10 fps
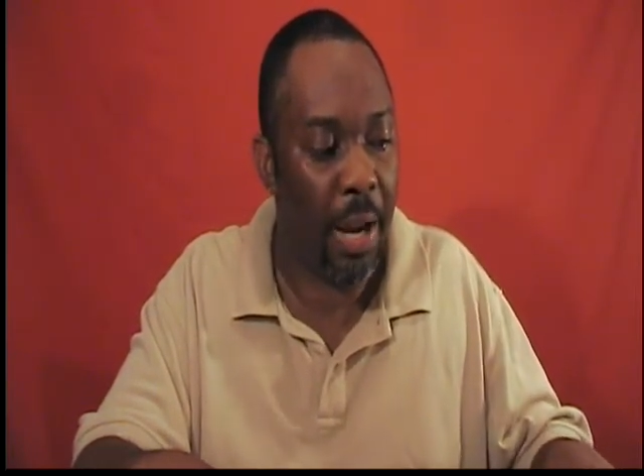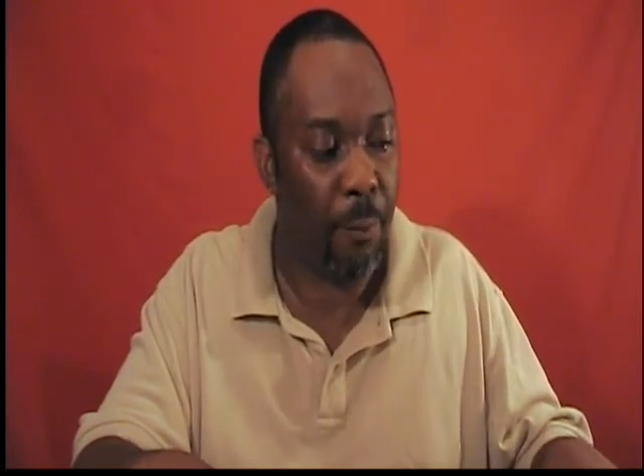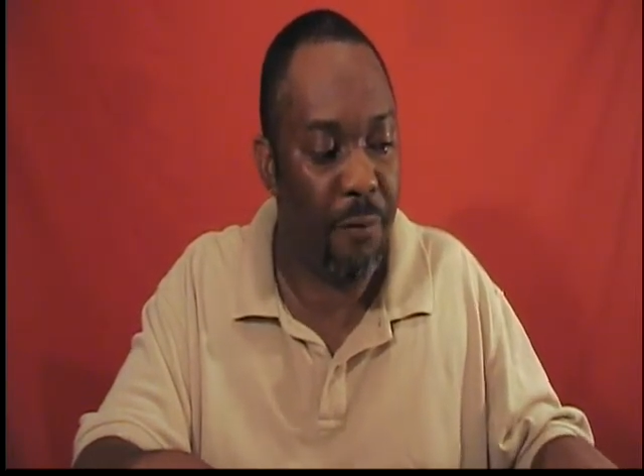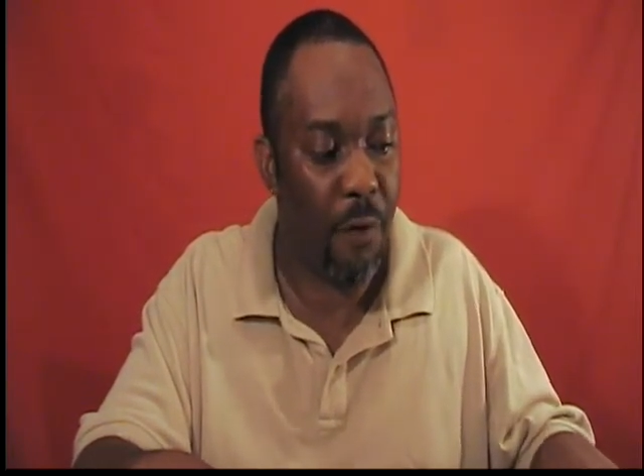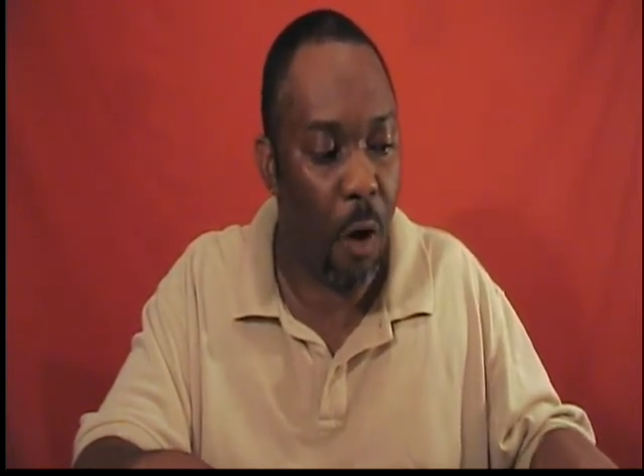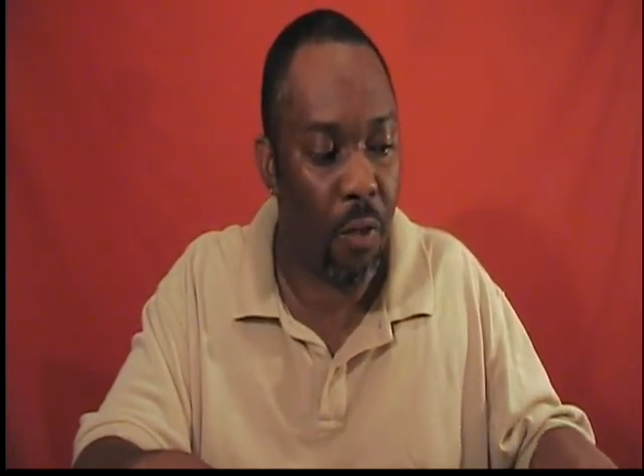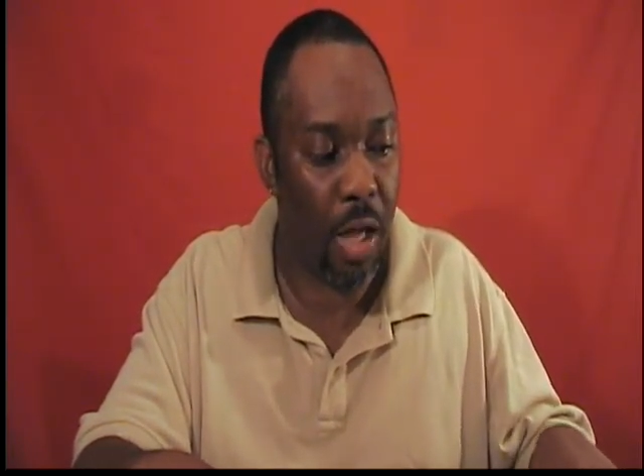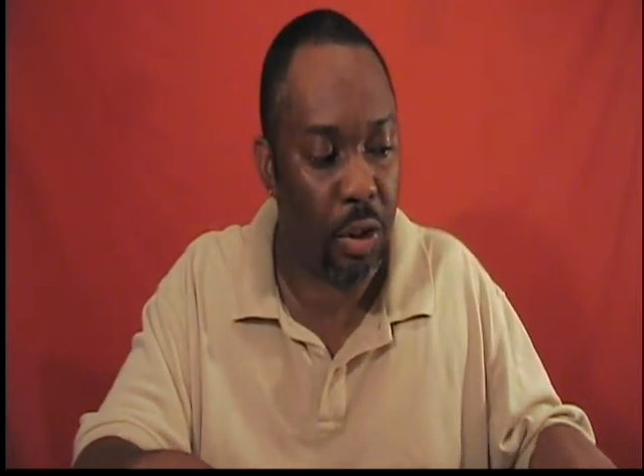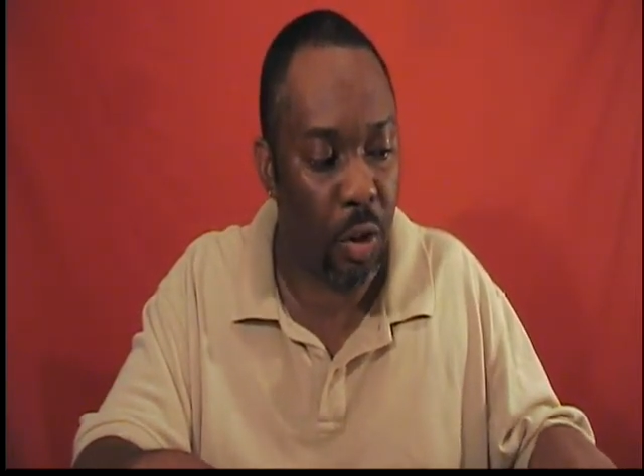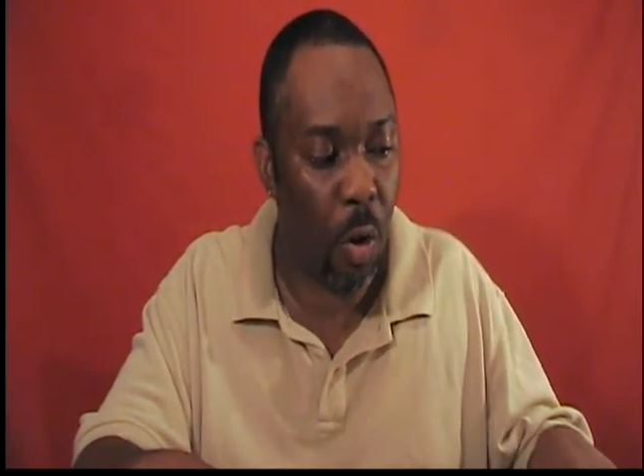and with all
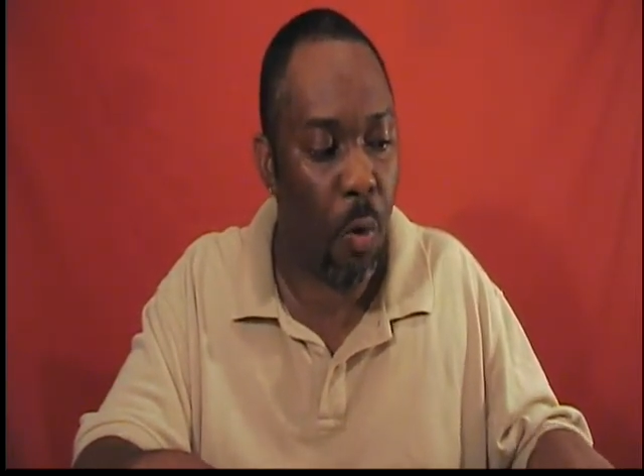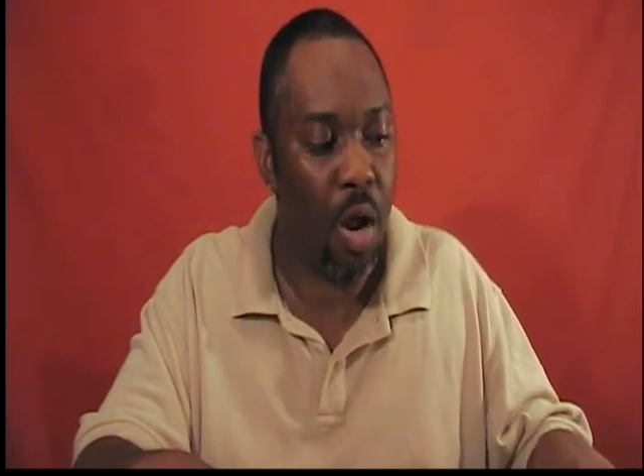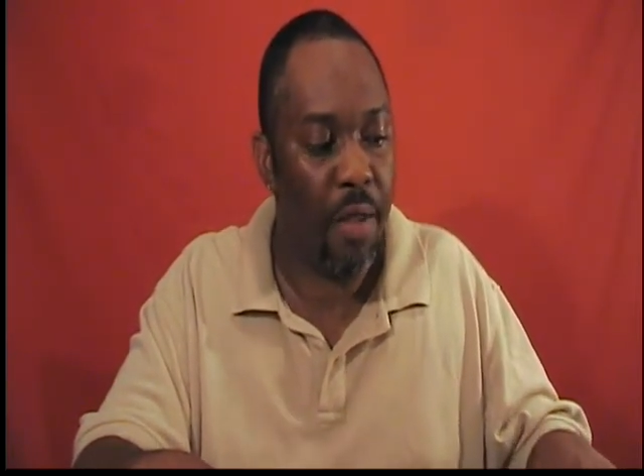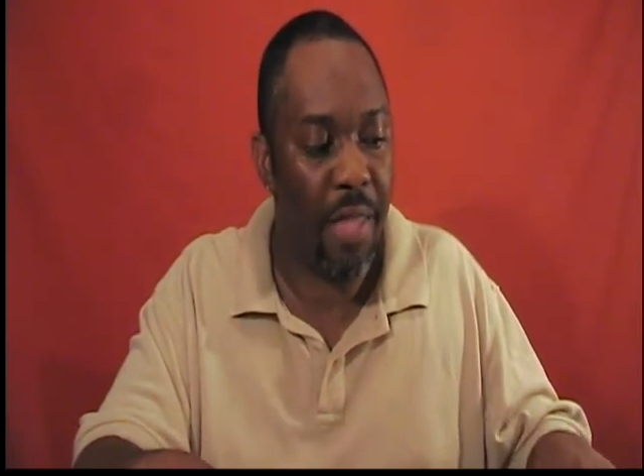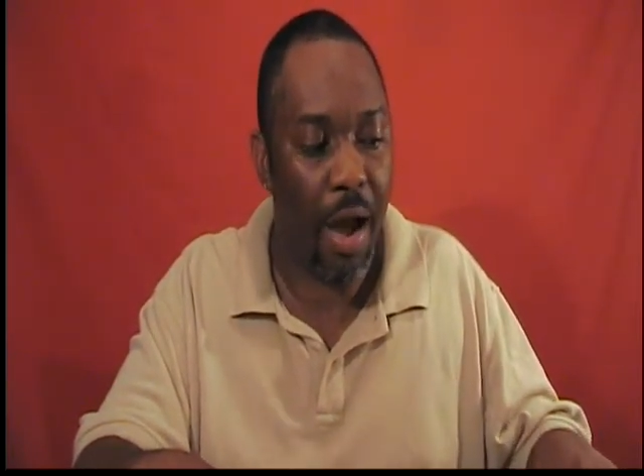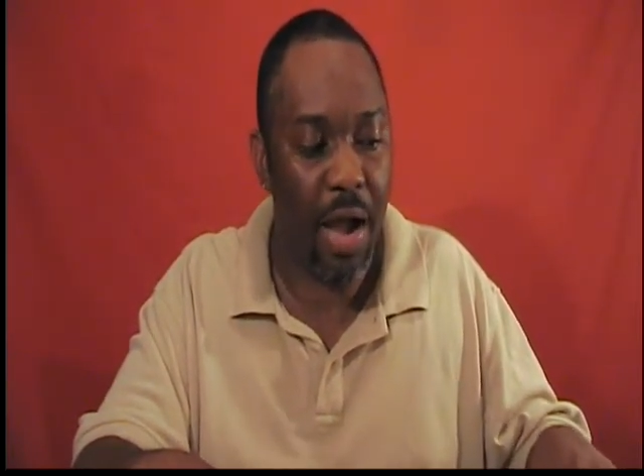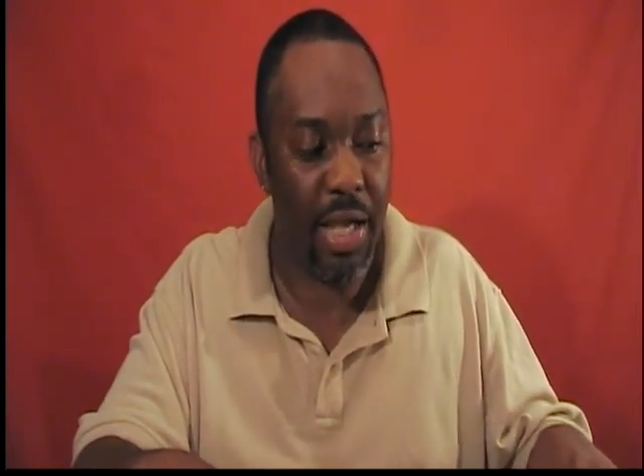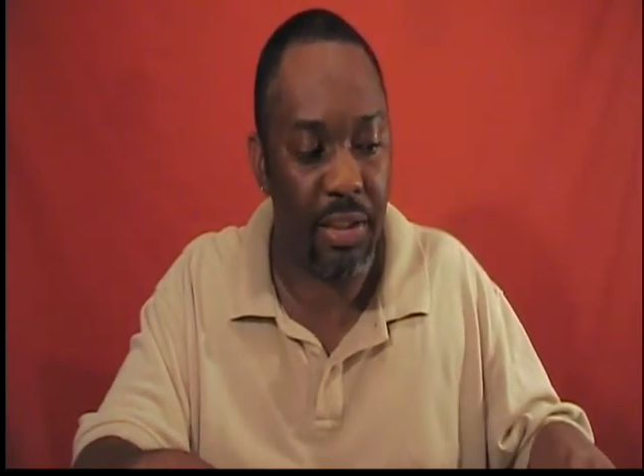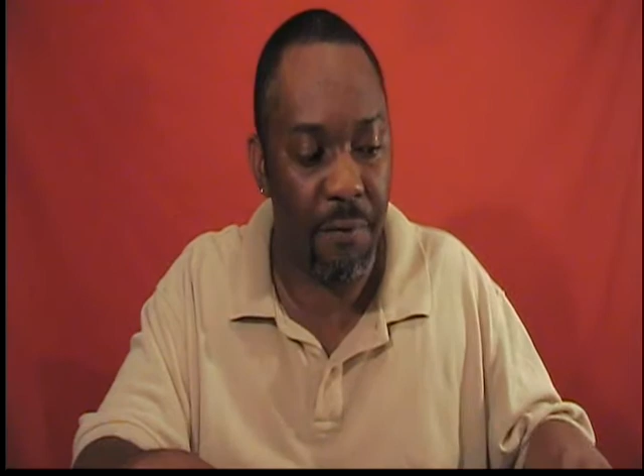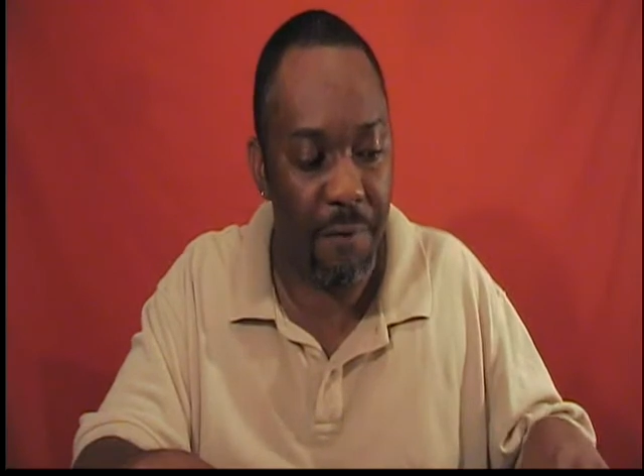thy soul. Thou hast